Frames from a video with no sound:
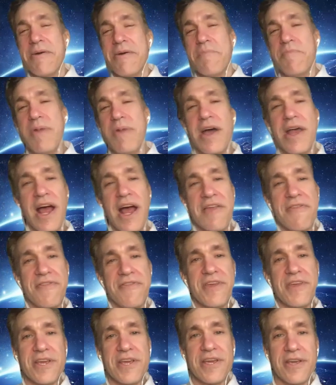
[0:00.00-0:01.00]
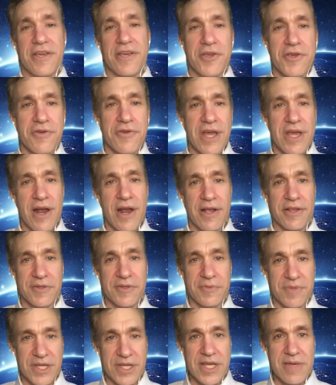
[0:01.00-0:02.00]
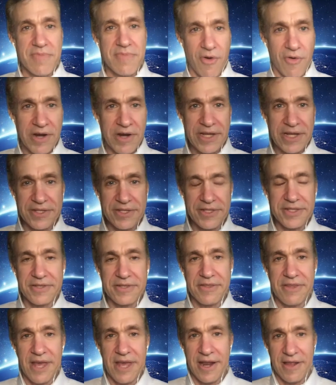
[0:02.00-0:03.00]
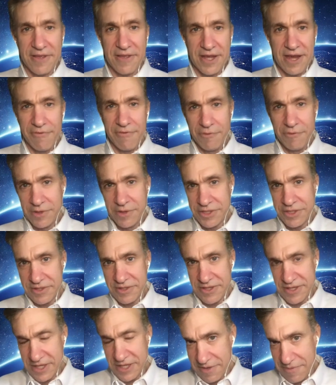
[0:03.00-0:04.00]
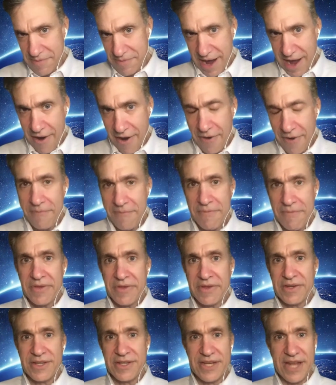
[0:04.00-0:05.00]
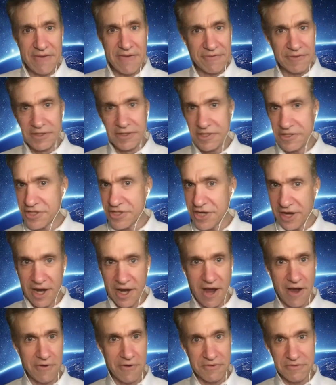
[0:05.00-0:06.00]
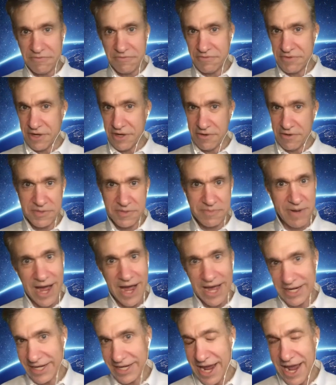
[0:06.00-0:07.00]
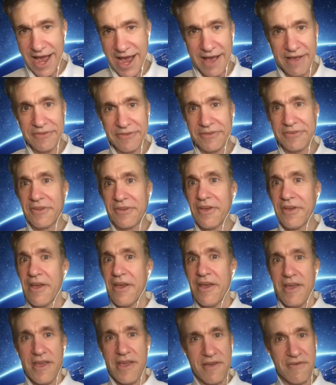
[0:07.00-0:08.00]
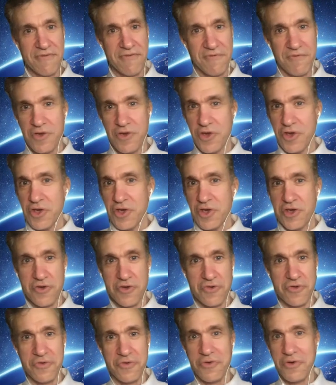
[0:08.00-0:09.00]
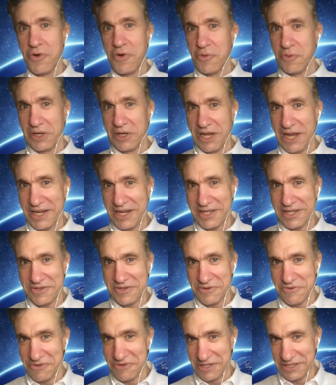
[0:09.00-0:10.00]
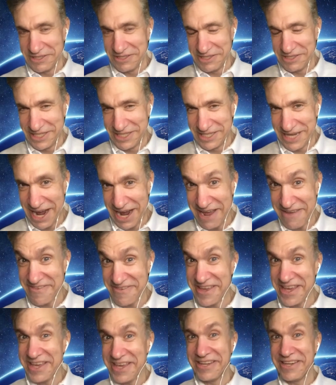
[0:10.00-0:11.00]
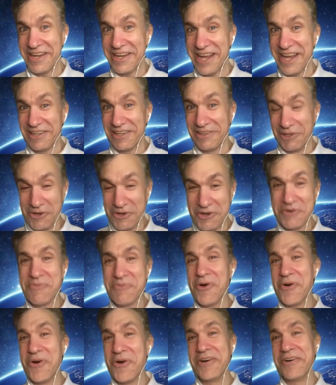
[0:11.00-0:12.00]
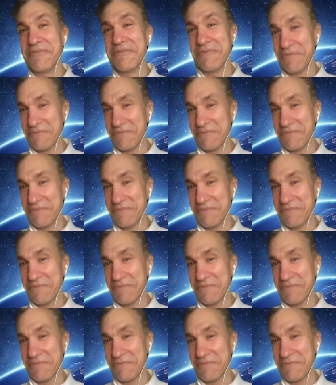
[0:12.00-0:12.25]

but I think you hit on some key points that I think everyone should think about. Definitely check out Darren's podcast if you would like to dive in and learn more.